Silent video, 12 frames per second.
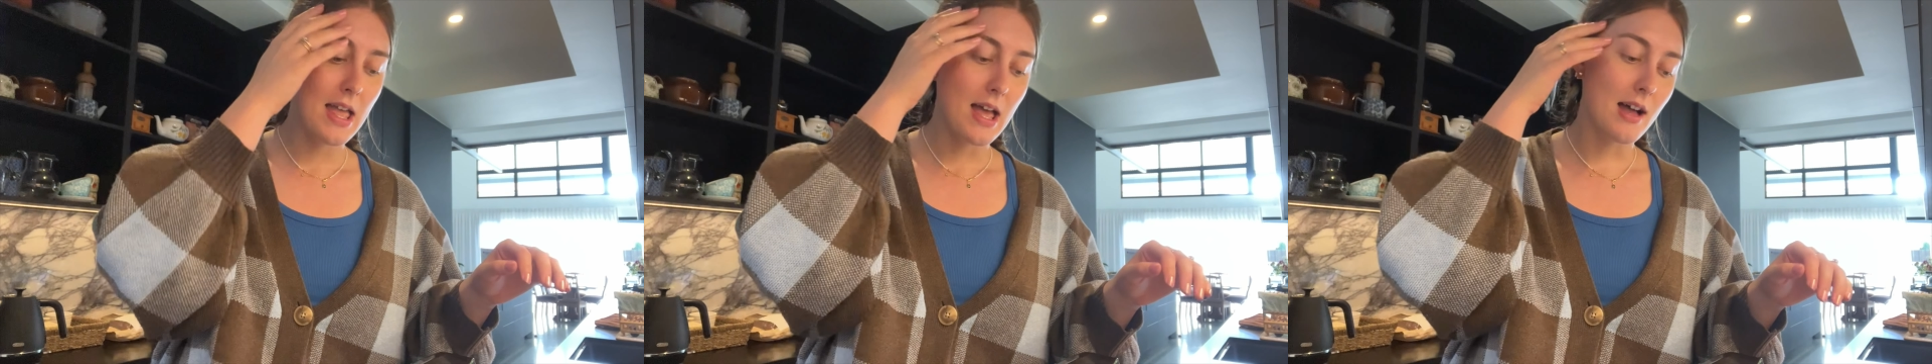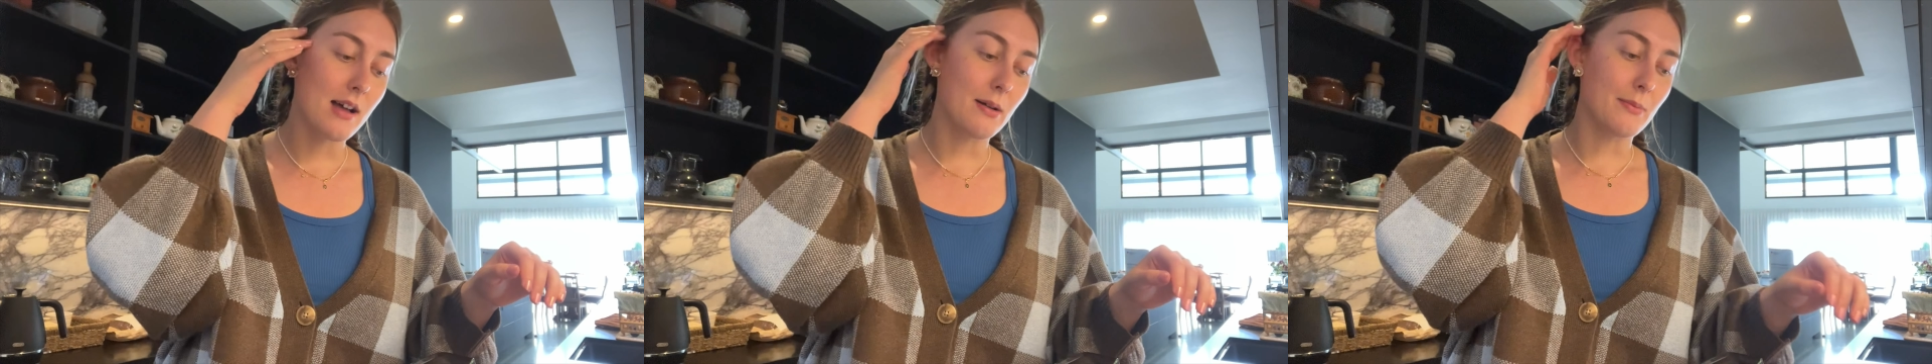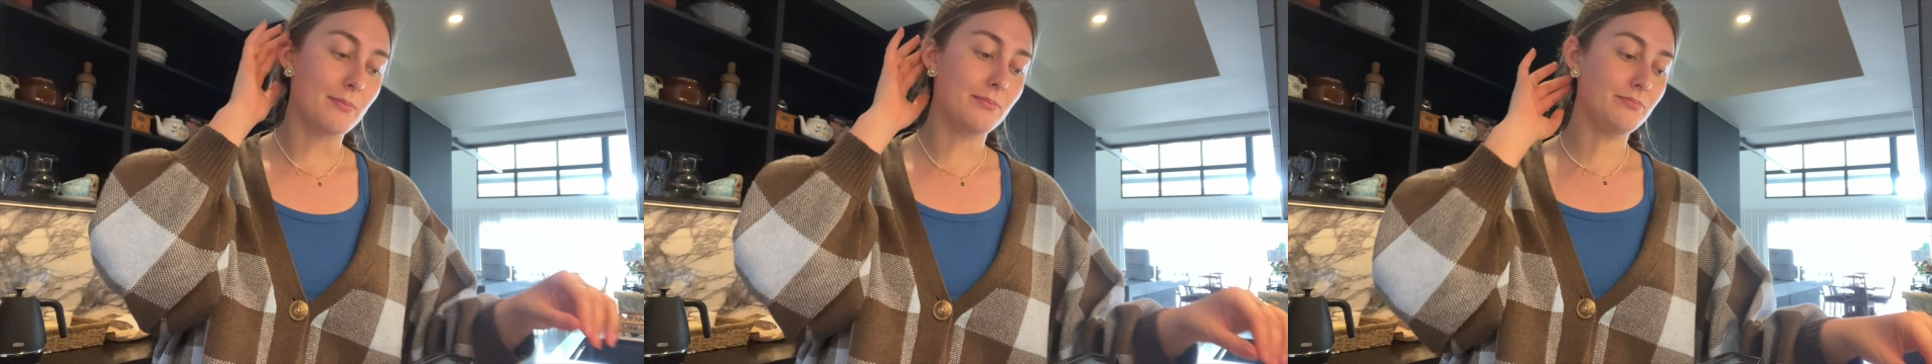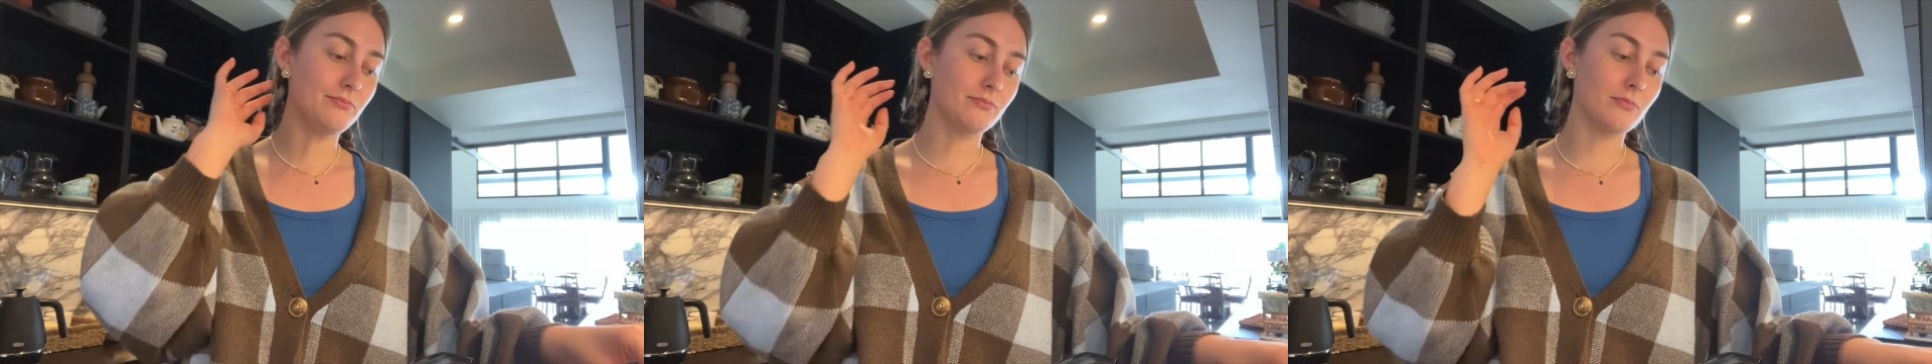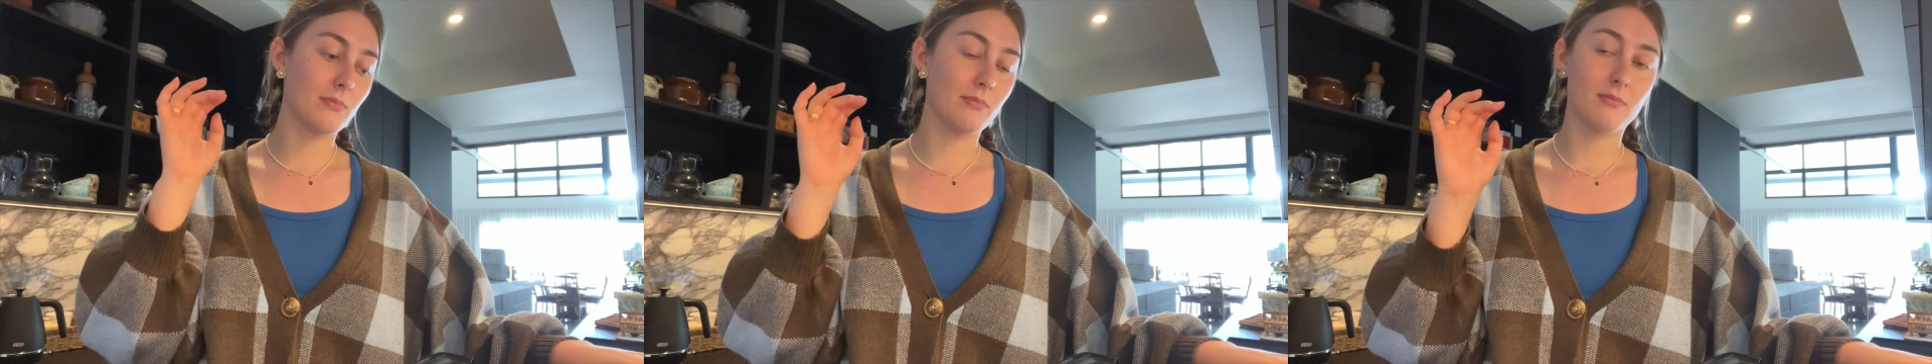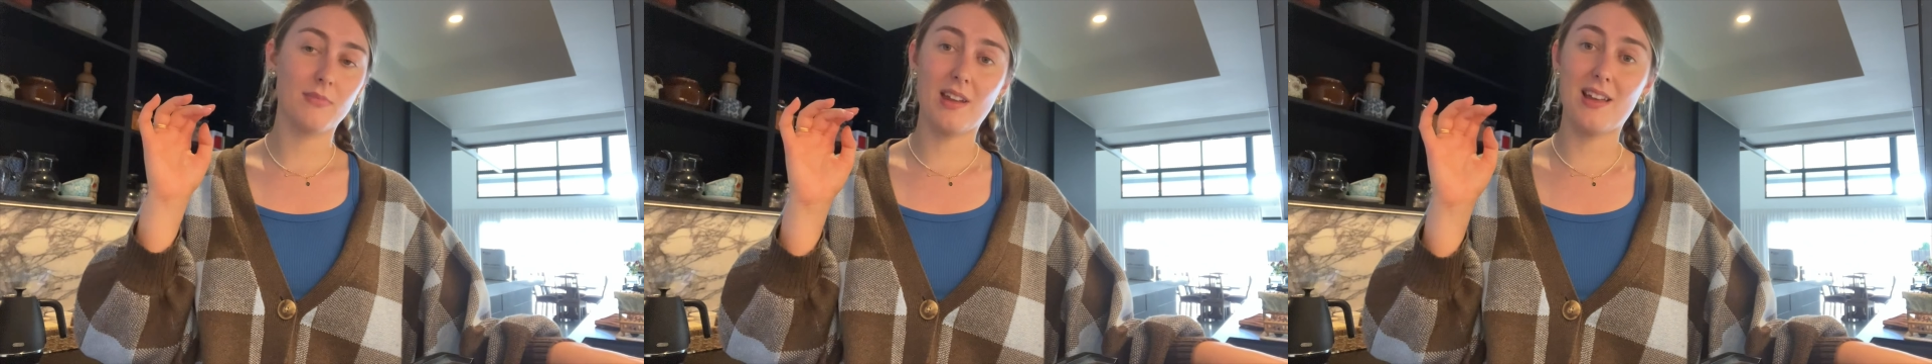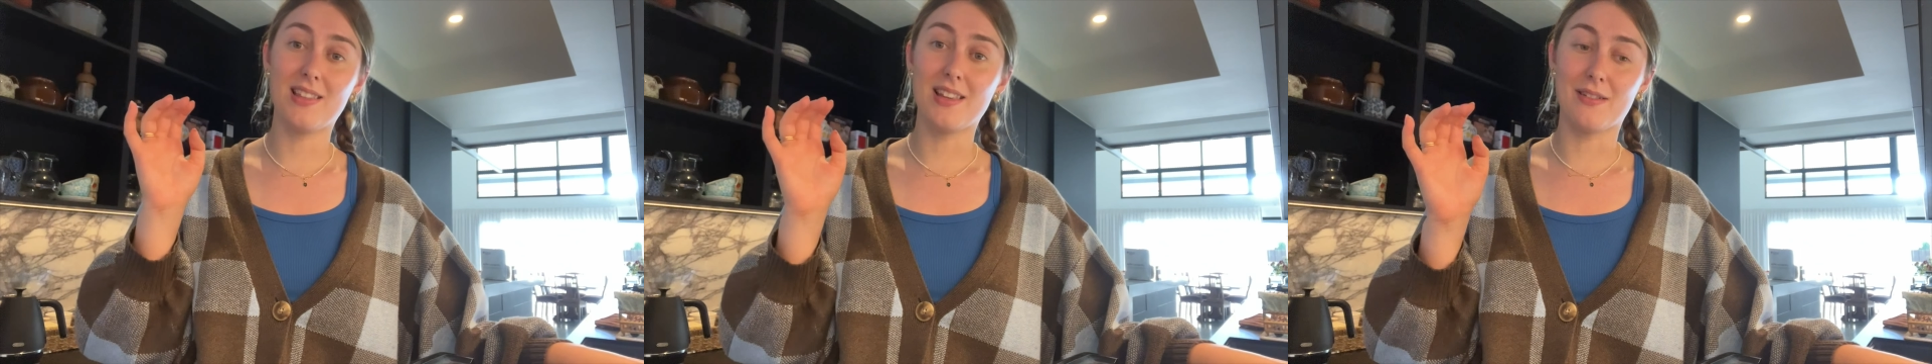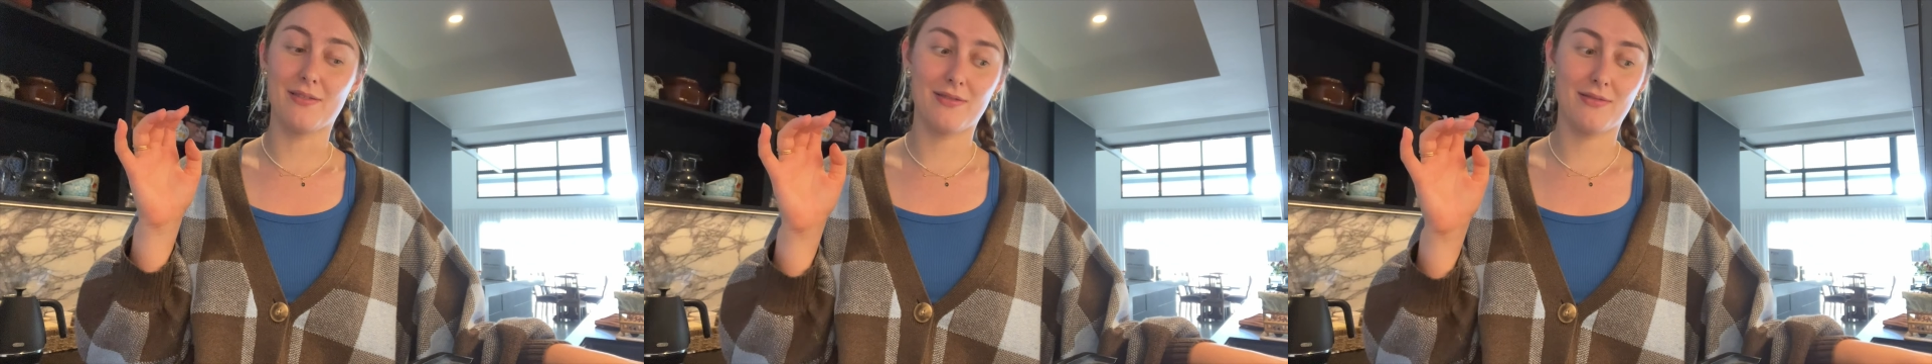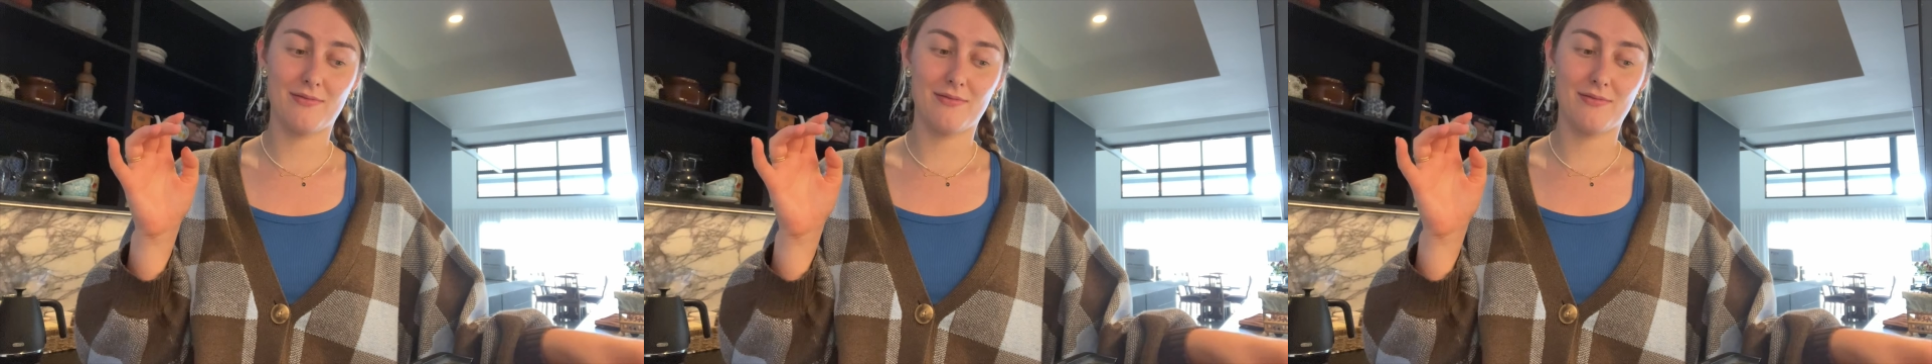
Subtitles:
I love